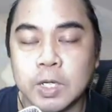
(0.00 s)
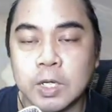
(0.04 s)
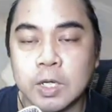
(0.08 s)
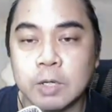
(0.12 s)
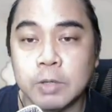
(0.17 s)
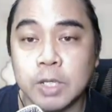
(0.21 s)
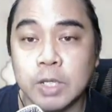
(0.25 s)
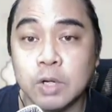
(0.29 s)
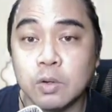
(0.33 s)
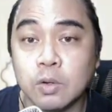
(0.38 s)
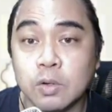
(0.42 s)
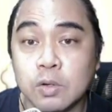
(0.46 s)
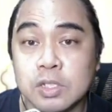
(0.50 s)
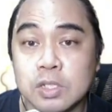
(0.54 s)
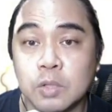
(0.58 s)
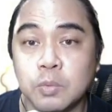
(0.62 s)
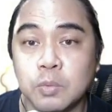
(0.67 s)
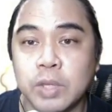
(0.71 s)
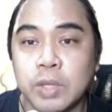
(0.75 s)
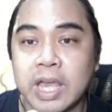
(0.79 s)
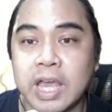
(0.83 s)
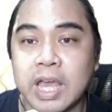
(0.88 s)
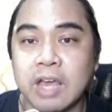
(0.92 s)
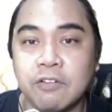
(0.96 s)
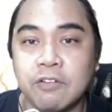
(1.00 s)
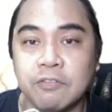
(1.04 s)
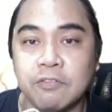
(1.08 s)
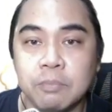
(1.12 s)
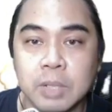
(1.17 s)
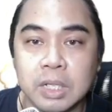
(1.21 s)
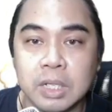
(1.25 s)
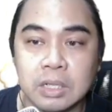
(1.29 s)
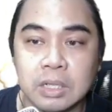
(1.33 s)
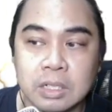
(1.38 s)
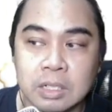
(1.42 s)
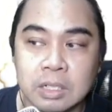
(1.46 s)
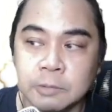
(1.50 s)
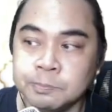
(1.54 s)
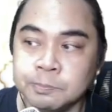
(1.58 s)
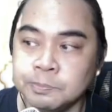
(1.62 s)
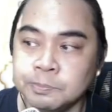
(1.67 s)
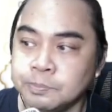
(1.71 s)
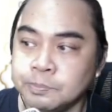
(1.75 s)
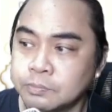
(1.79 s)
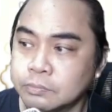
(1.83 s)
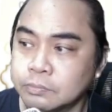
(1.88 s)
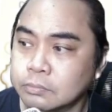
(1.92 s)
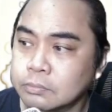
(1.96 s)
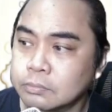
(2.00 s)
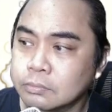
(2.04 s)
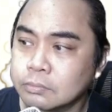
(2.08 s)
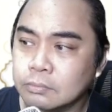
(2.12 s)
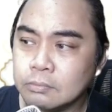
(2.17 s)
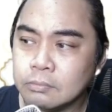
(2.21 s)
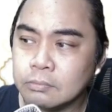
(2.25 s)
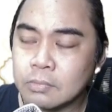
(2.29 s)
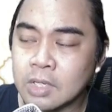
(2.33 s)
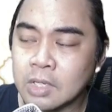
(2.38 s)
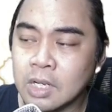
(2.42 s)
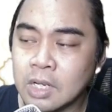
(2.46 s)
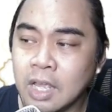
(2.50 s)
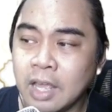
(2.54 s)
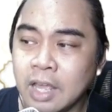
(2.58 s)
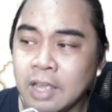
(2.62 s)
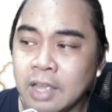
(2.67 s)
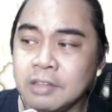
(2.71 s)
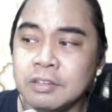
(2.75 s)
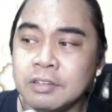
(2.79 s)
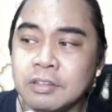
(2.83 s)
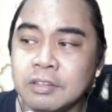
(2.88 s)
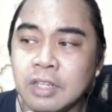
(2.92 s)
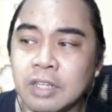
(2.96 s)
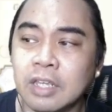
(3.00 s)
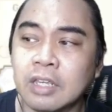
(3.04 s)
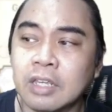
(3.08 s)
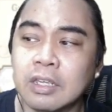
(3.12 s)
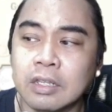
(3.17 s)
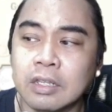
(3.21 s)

heroes that we have, but I think